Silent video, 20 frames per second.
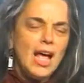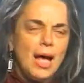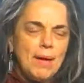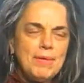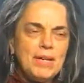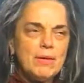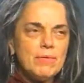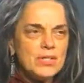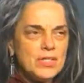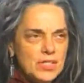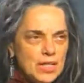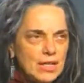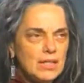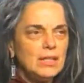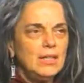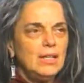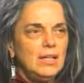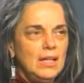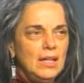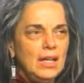I mean, it was a,
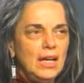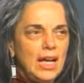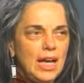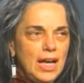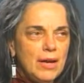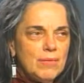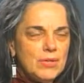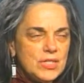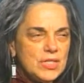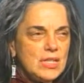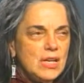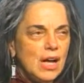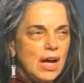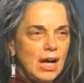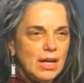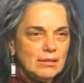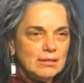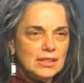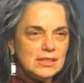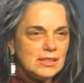it was
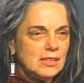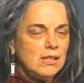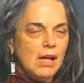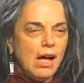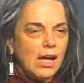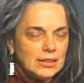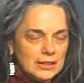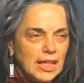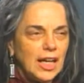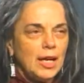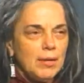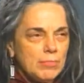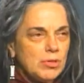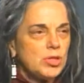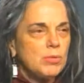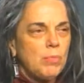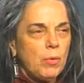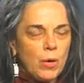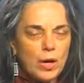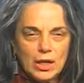not, it's not
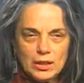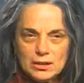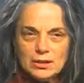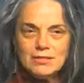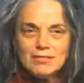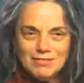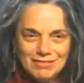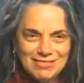Cambridgeport,